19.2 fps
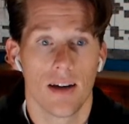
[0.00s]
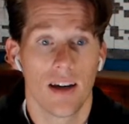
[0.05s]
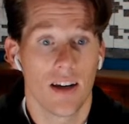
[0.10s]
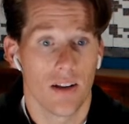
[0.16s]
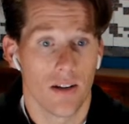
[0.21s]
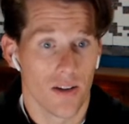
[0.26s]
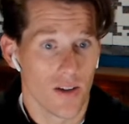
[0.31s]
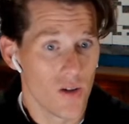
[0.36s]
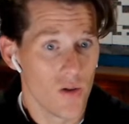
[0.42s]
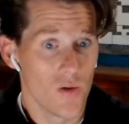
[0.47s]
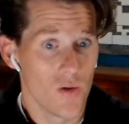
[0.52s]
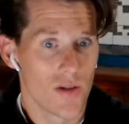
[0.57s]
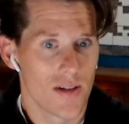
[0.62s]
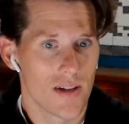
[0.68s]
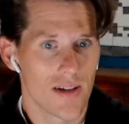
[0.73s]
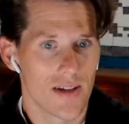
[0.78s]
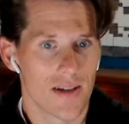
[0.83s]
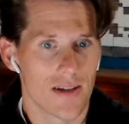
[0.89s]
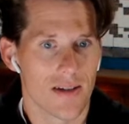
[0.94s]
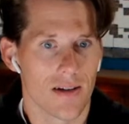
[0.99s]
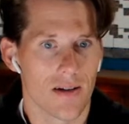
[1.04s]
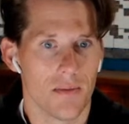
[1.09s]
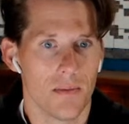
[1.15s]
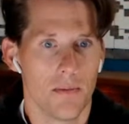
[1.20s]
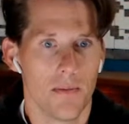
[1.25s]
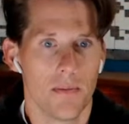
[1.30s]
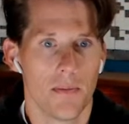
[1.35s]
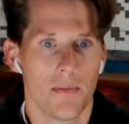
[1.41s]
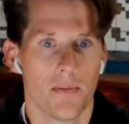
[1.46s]
in a new
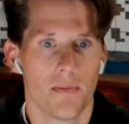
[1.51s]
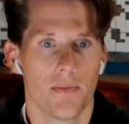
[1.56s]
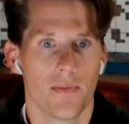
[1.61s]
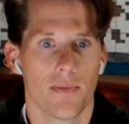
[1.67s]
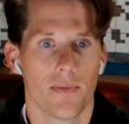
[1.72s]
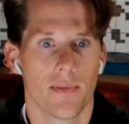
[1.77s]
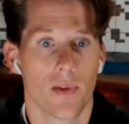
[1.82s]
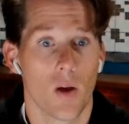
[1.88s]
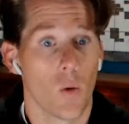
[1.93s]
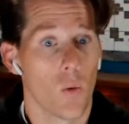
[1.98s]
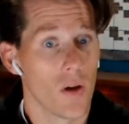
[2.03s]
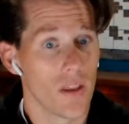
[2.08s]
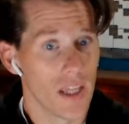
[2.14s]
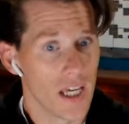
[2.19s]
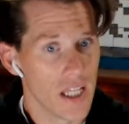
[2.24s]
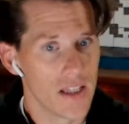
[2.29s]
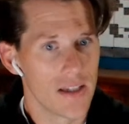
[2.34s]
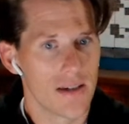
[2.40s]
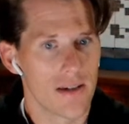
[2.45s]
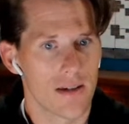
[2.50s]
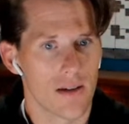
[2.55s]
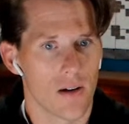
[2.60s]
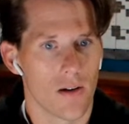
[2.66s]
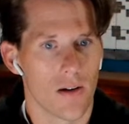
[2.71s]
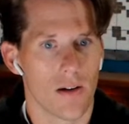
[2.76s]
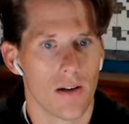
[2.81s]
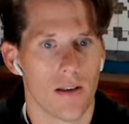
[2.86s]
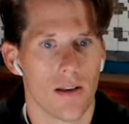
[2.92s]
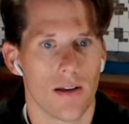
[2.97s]
system with
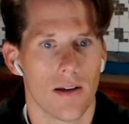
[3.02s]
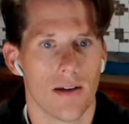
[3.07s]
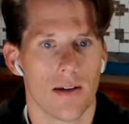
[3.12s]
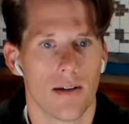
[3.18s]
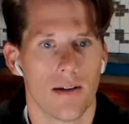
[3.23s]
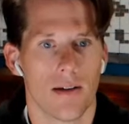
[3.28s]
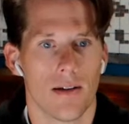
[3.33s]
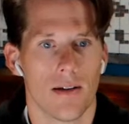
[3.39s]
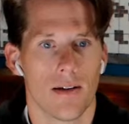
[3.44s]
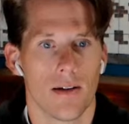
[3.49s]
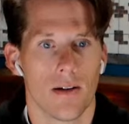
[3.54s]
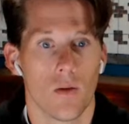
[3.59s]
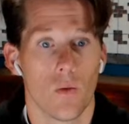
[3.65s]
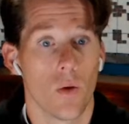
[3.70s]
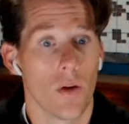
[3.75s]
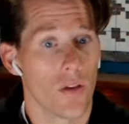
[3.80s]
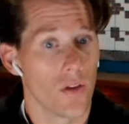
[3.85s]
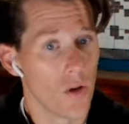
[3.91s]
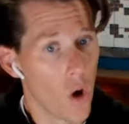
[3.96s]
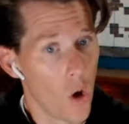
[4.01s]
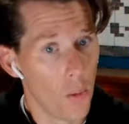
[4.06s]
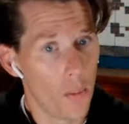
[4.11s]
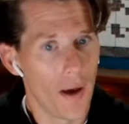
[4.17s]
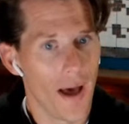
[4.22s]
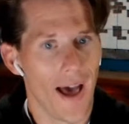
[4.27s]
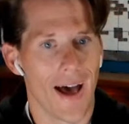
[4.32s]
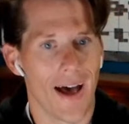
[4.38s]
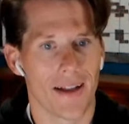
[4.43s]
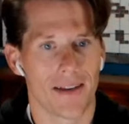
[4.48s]
install, with no
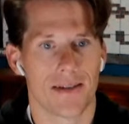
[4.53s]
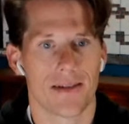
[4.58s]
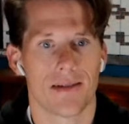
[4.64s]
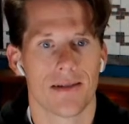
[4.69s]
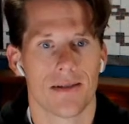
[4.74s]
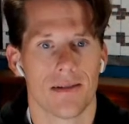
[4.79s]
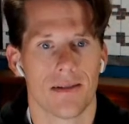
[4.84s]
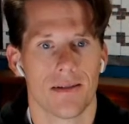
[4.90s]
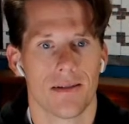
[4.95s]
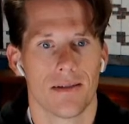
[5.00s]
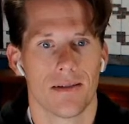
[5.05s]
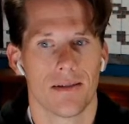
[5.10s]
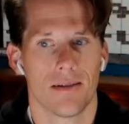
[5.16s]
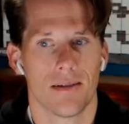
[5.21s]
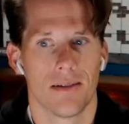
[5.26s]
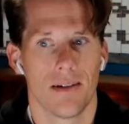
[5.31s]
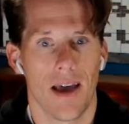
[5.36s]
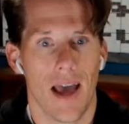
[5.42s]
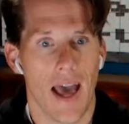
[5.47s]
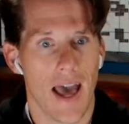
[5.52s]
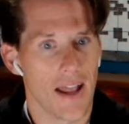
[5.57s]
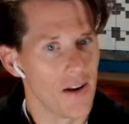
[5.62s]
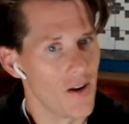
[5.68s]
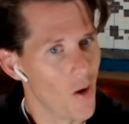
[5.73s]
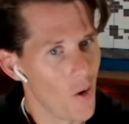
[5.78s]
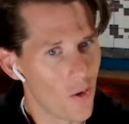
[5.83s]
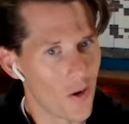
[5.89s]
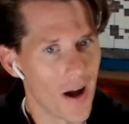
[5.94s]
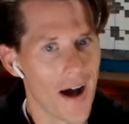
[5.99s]
pads and
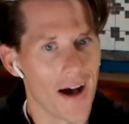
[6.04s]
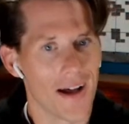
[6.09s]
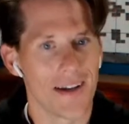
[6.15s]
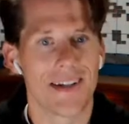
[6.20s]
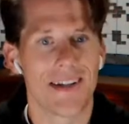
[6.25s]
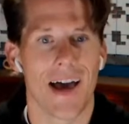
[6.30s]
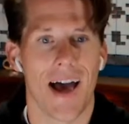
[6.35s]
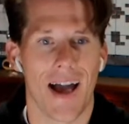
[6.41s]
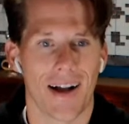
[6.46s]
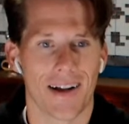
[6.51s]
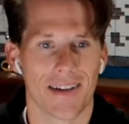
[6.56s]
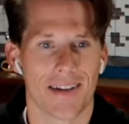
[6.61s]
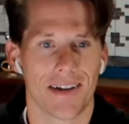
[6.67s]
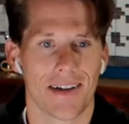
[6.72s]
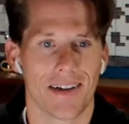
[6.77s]
no contact.